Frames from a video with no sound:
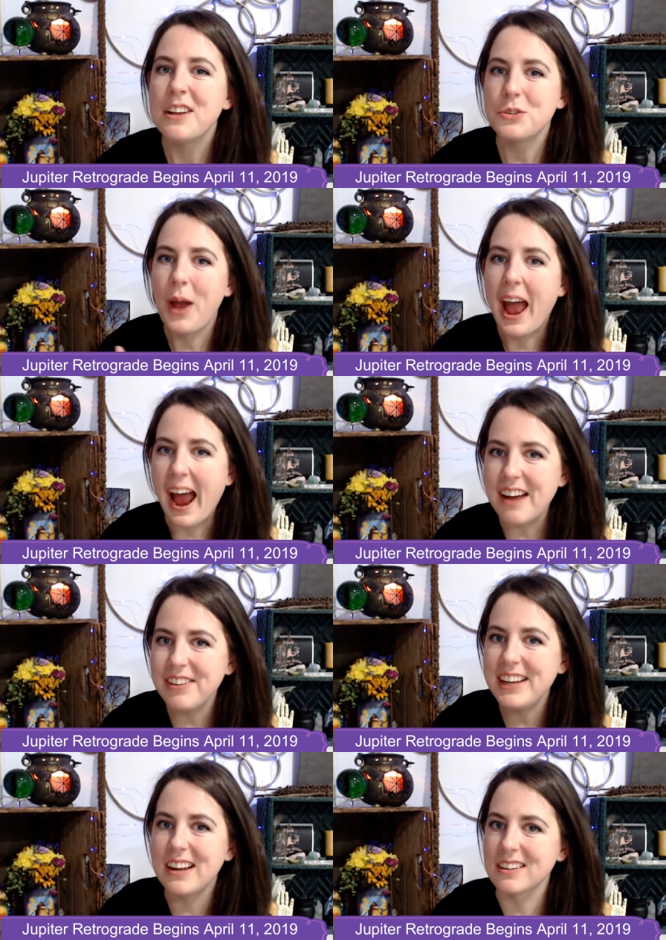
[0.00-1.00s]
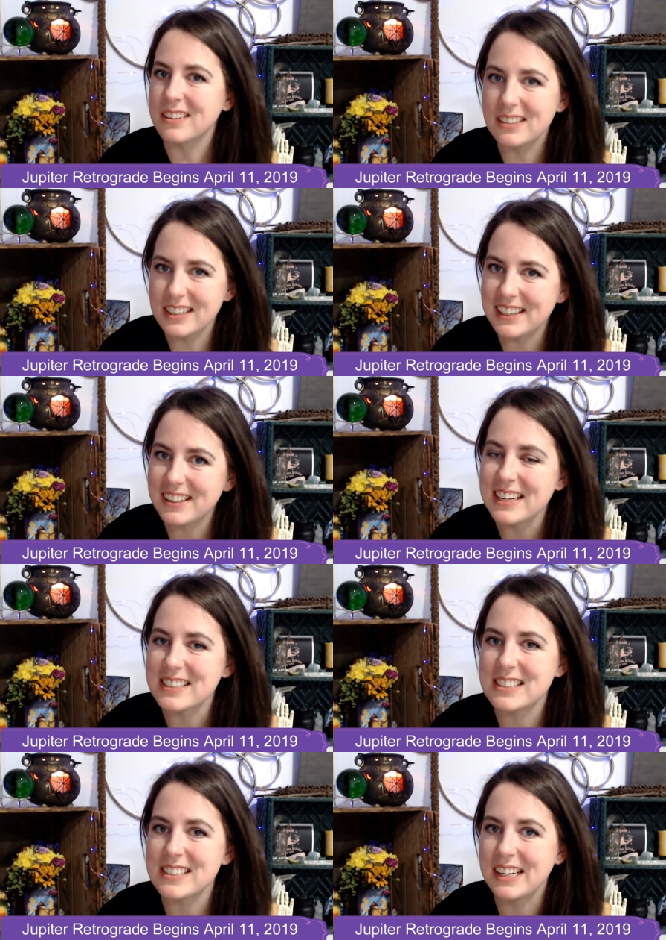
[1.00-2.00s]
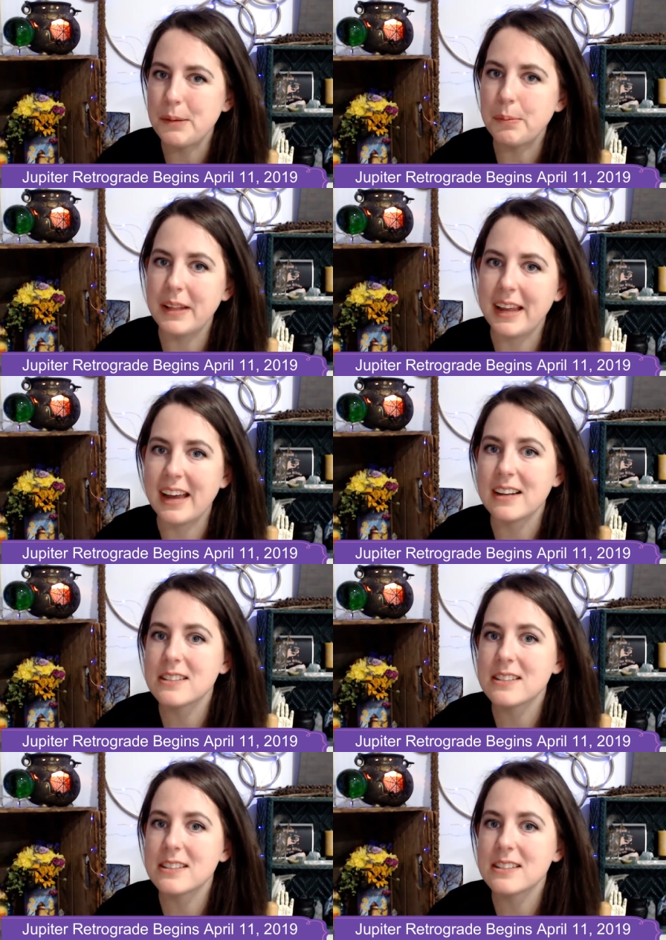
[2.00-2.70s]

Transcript: So having a clear and steady plan,